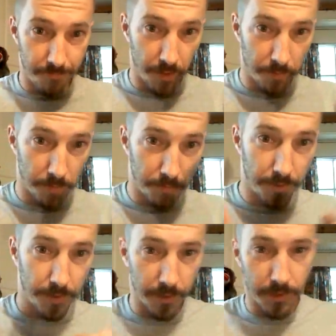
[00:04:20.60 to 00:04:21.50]
vapor
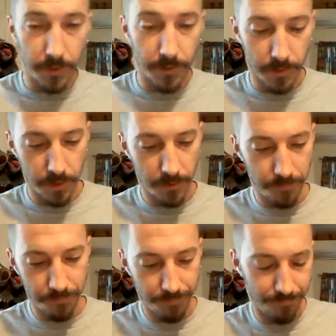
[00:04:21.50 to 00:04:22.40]
production is
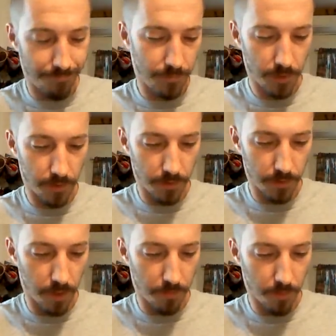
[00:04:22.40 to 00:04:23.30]
going to
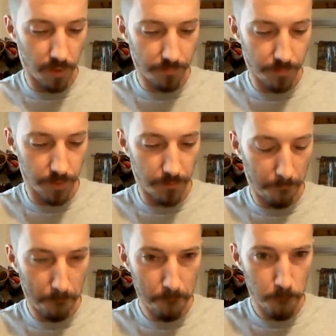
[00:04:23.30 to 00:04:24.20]
drop off, but
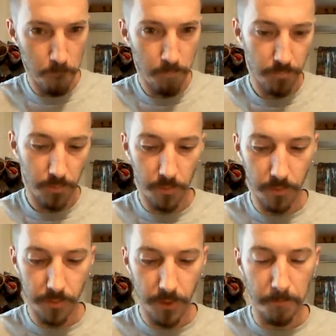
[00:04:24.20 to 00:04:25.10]

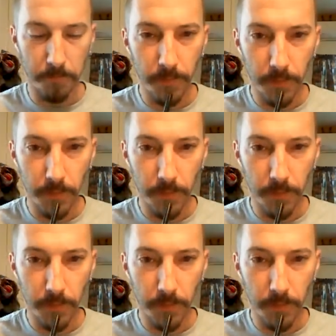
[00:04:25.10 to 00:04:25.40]
we'll see.